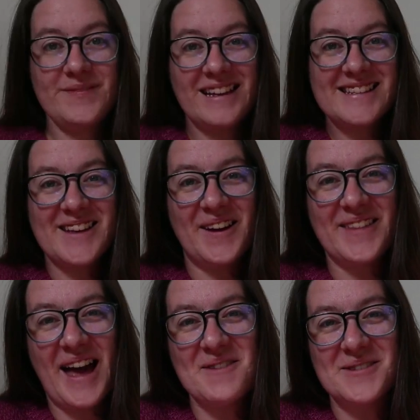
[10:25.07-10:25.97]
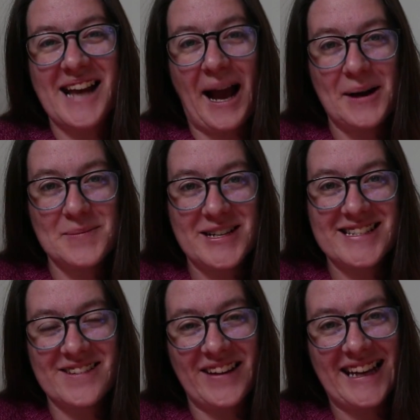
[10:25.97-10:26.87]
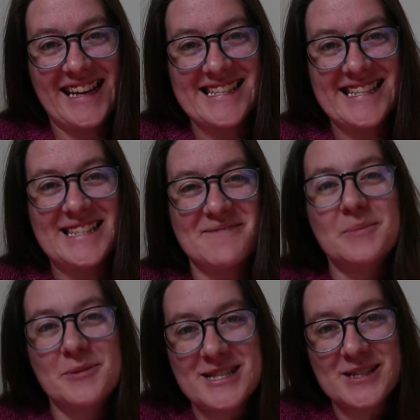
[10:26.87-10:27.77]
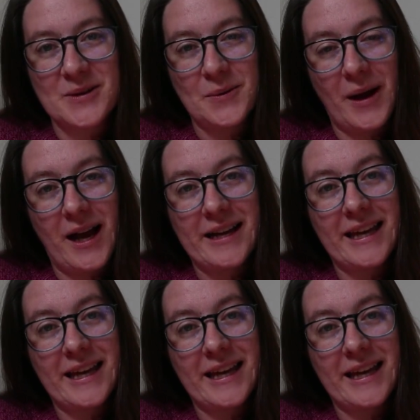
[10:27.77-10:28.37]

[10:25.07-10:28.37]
So there was Albert doing his little bit preschool work.